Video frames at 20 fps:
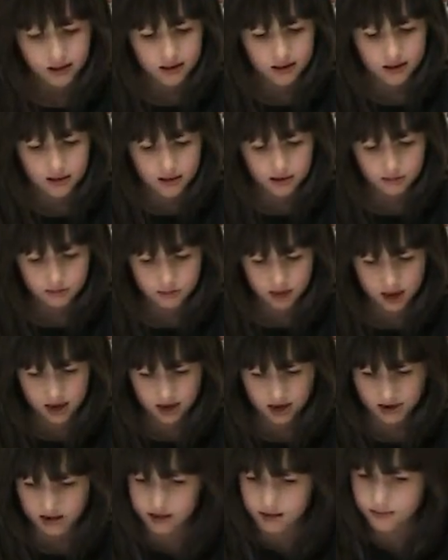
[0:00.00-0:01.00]
Something
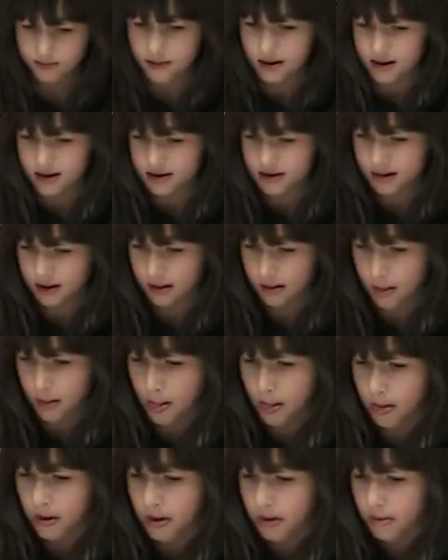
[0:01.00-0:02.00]
is missing.
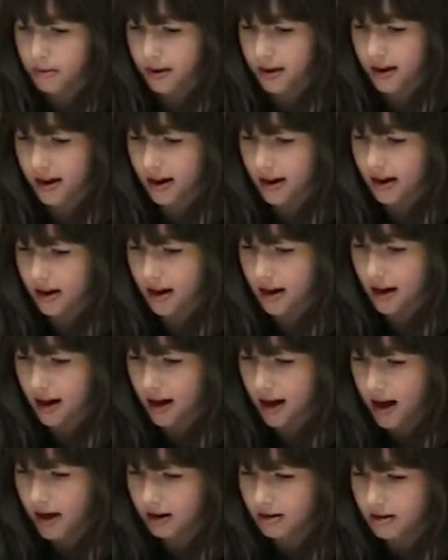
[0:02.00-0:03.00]
Pete
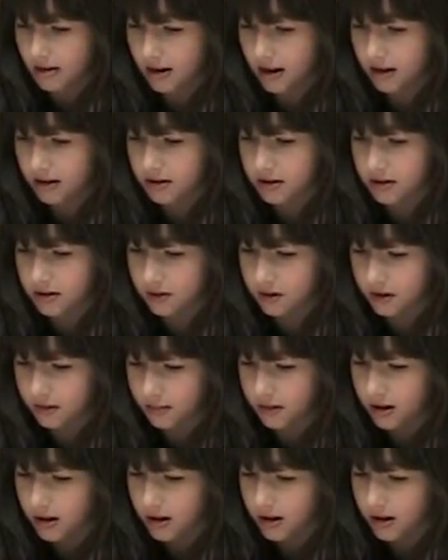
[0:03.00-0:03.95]
adds ice cream.